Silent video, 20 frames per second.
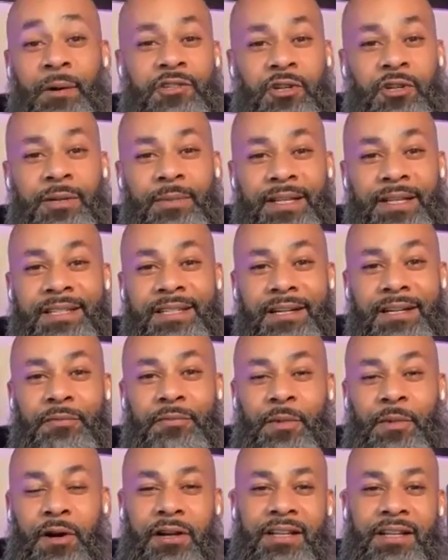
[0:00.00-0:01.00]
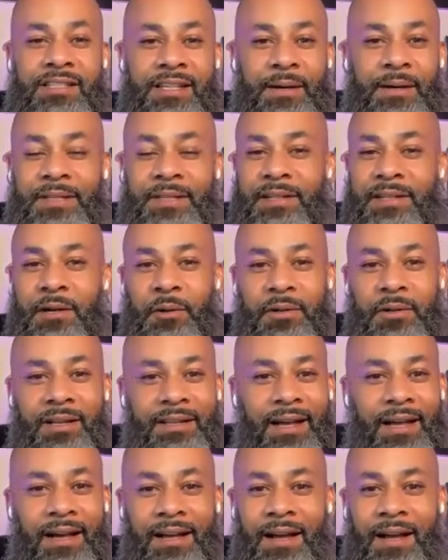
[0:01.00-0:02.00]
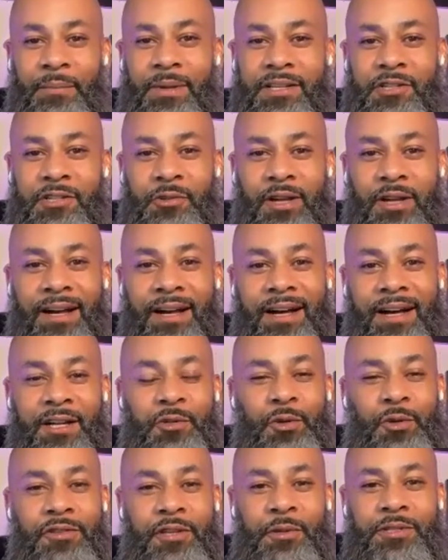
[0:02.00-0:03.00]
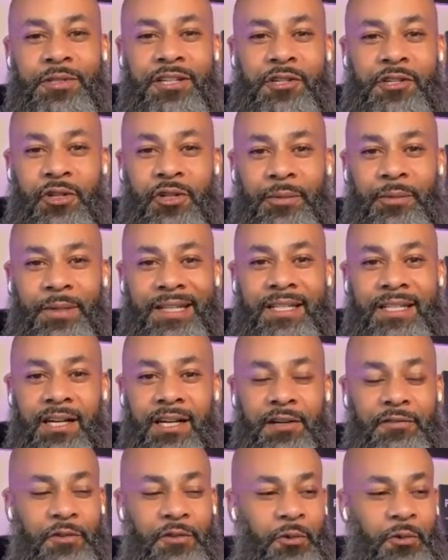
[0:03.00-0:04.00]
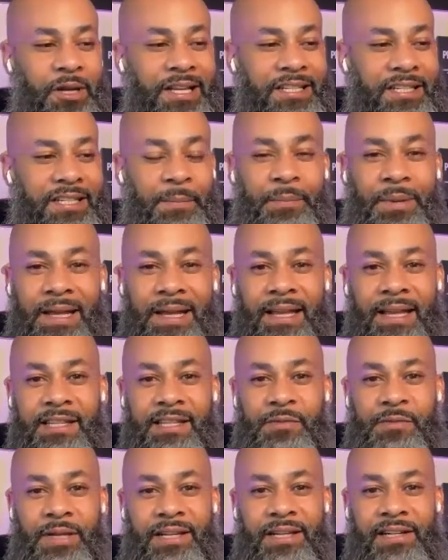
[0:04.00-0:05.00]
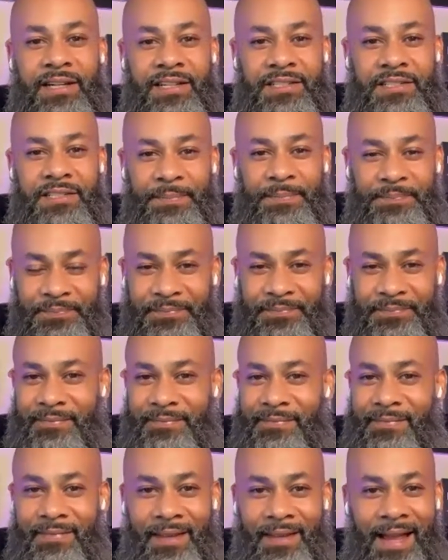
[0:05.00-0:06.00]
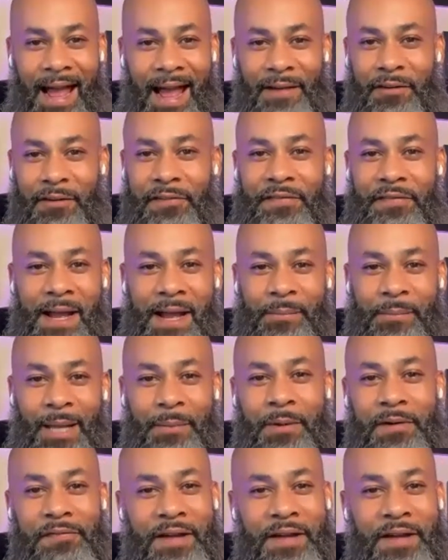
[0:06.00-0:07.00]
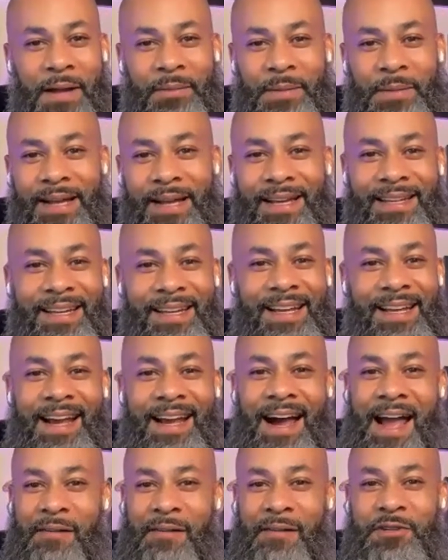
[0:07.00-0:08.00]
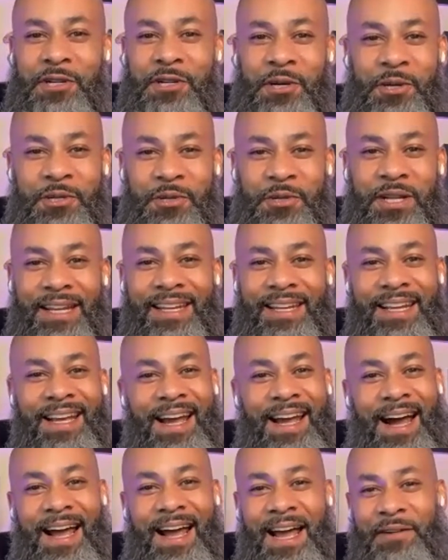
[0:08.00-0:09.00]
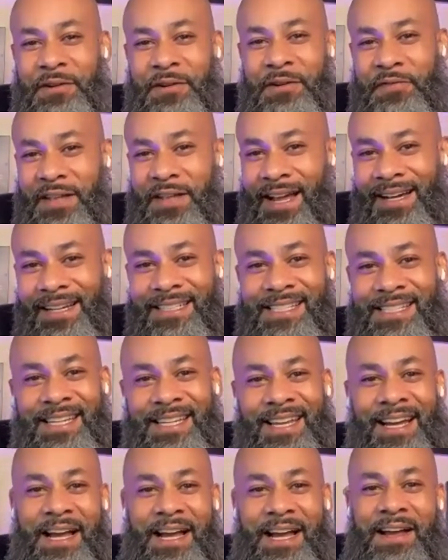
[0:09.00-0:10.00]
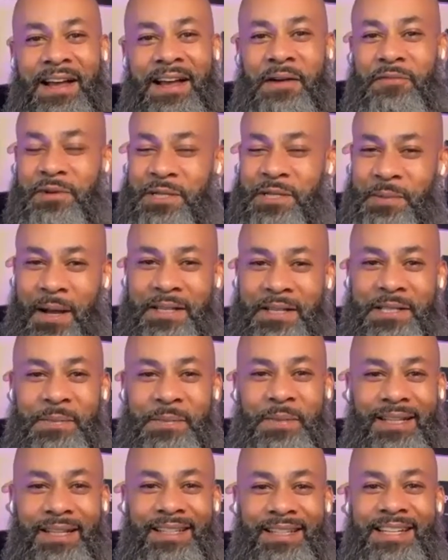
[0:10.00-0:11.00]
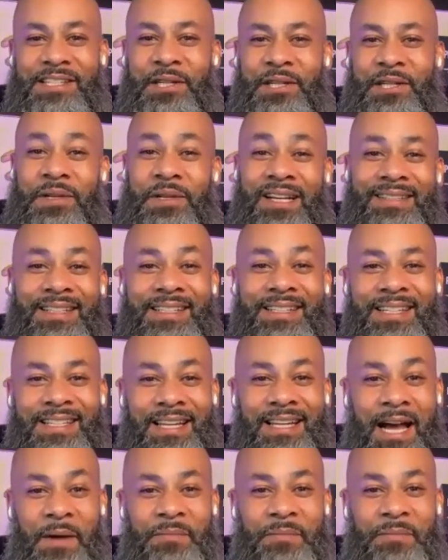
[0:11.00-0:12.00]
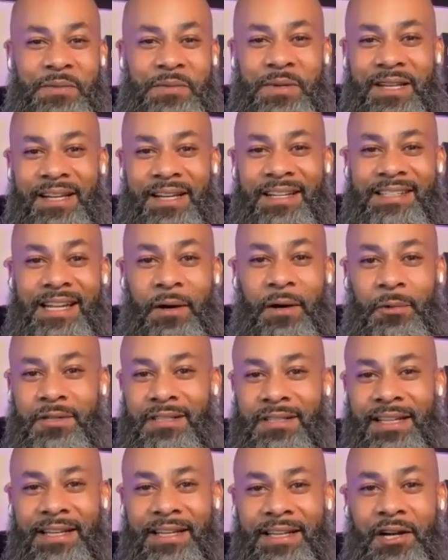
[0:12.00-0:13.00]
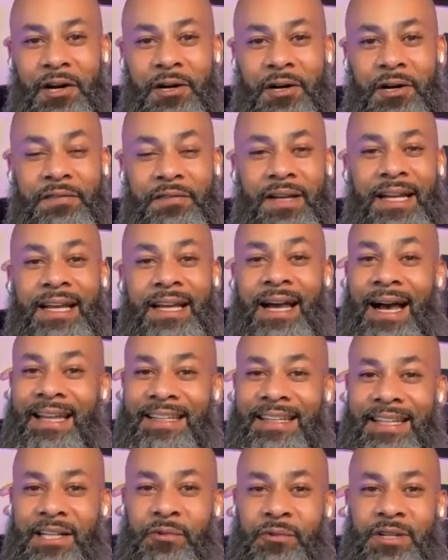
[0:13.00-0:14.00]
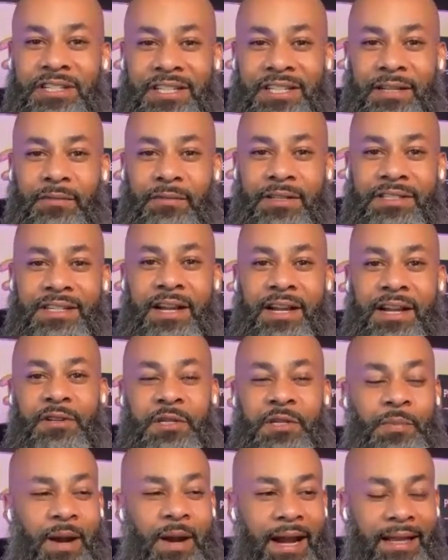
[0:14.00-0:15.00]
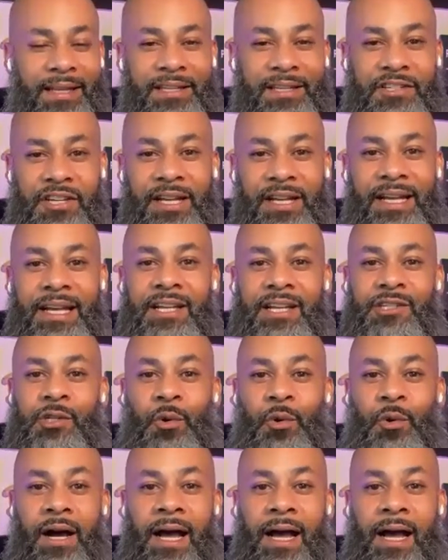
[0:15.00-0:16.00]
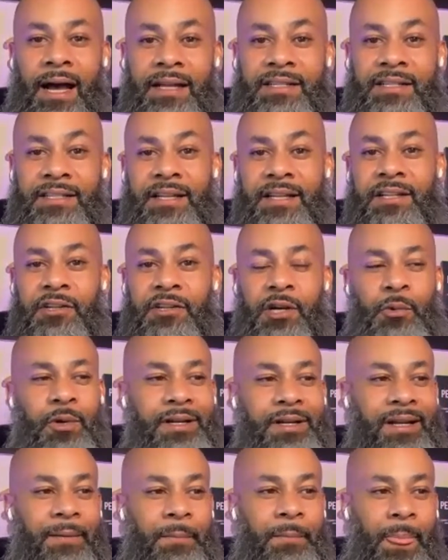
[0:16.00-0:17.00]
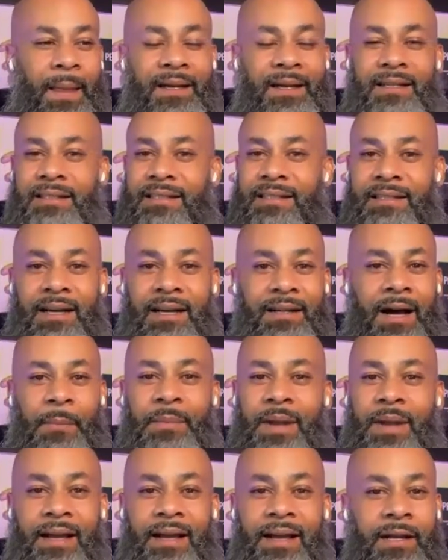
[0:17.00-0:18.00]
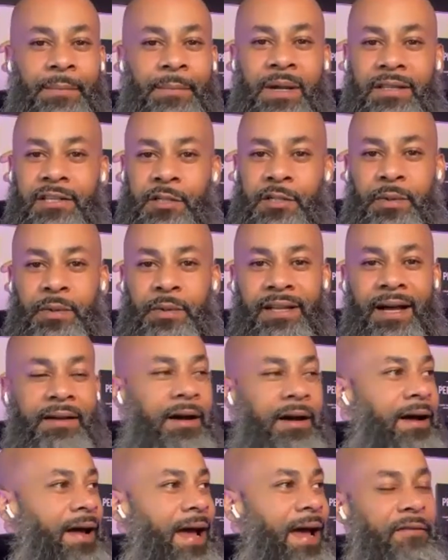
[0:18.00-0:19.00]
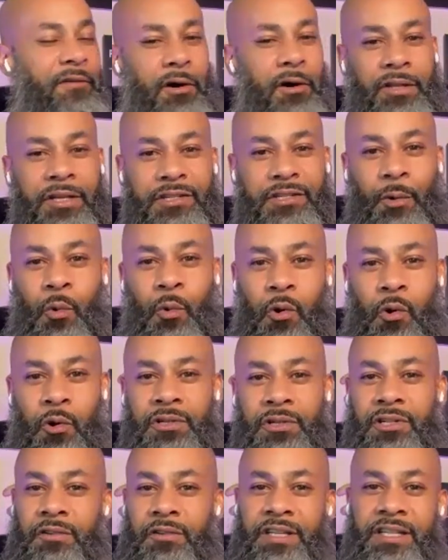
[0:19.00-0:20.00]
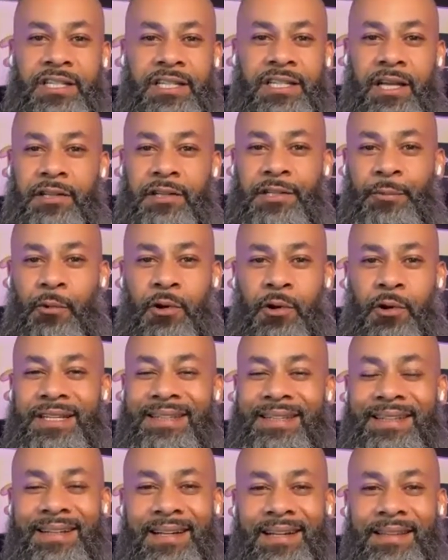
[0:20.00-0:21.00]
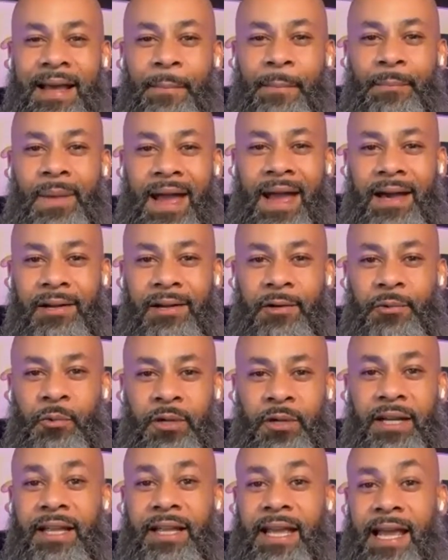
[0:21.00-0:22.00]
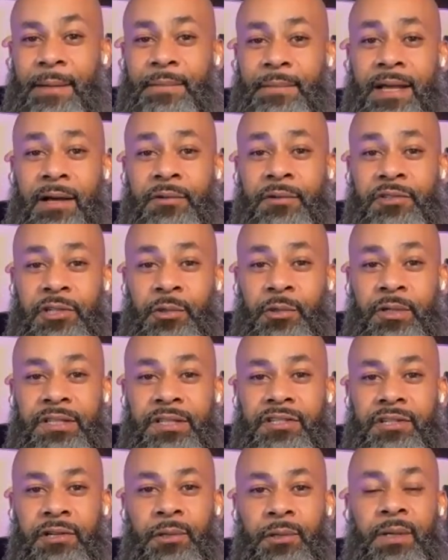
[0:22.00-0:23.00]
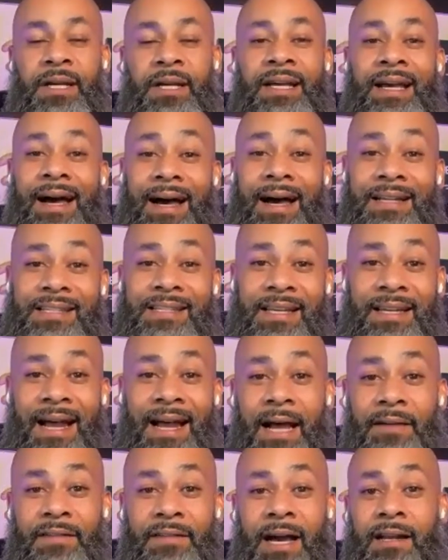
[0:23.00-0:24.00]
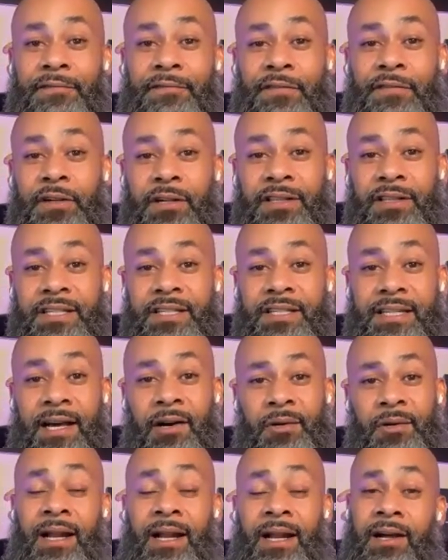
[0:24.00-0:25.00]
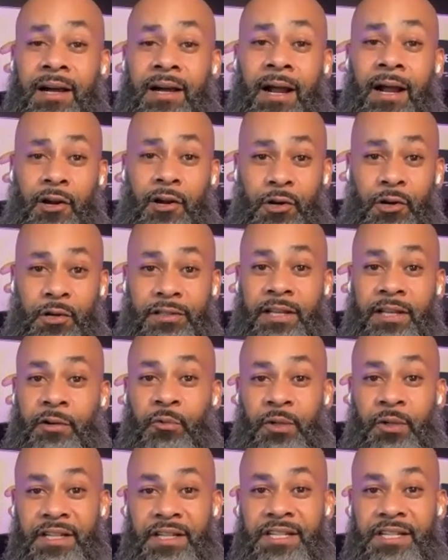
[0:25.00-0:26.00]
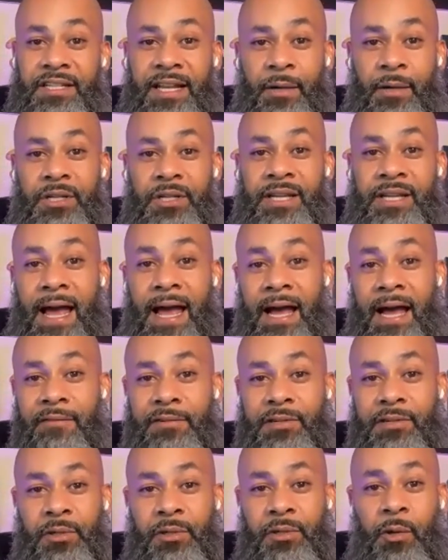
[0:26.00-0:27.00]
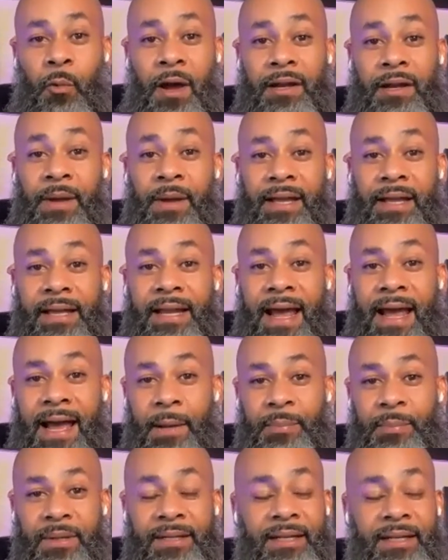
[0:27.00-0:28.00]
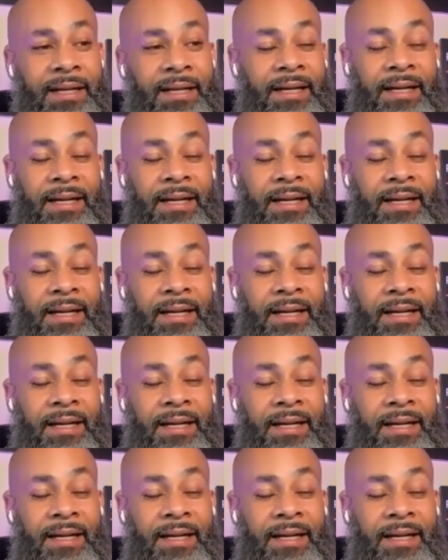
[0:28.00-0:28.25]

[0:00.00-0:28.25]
extremely tough, Mrcs. I'll be straight honest with you. It was extremely tough. The reason being is because I have a family. I'm a family man. I have children. I have a fiance. I have responsibilities. So nothing stopped just because I was laid off. I did receive a severance package. So I said, you know what? I'm not going to be in this, but I have all these awards, all these sales awards, and none of that mattered when it came down to it. So I said, I've got to figure this out. And I heard that real estate was an avenue and a way to make it happen.